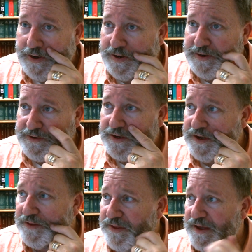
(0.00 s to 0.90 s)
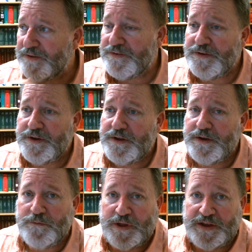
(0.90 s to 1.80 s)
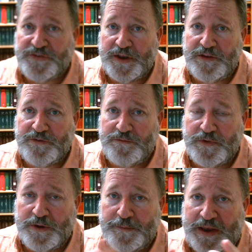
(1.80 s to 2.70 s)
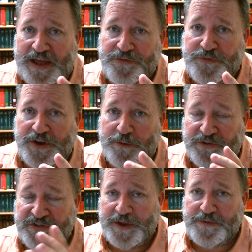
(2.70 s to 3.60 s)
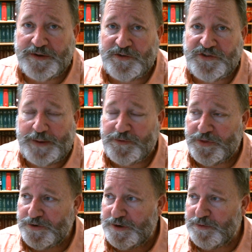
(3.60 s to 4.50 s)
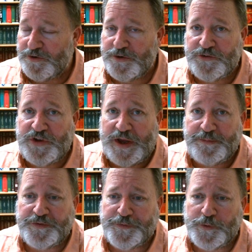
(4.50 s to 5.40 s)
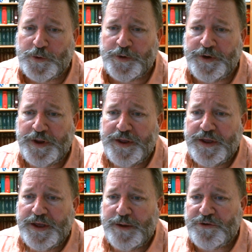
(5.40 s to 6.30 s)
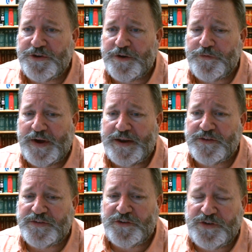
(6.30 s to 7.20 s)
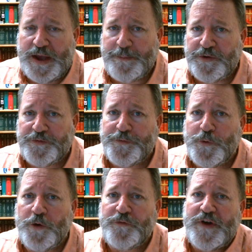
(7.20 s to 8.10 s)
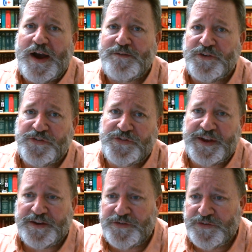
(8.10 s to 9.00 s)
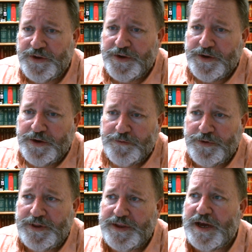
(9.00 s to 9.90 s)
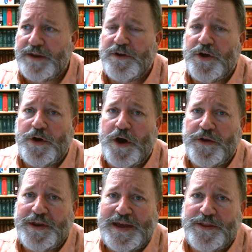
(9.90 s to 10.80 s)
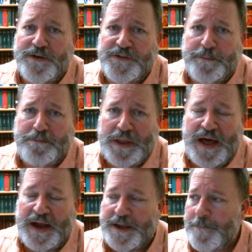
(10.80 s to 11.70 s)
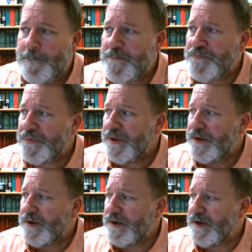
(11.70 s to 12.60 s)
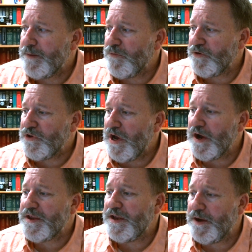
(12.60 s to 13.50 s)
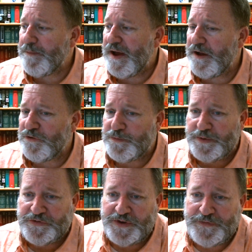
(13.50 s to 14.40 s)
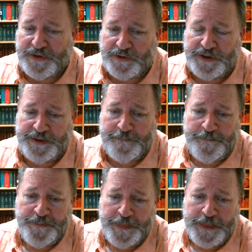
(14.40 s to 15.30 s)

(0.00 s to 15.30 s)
I can tell you that, like I said in my last video, we skipped over Chapter 3. We're doing Chapter 4. And what you're going to find is that Chapter 4, 5, and 6 really kind of go all together as a block. They're talking about specifically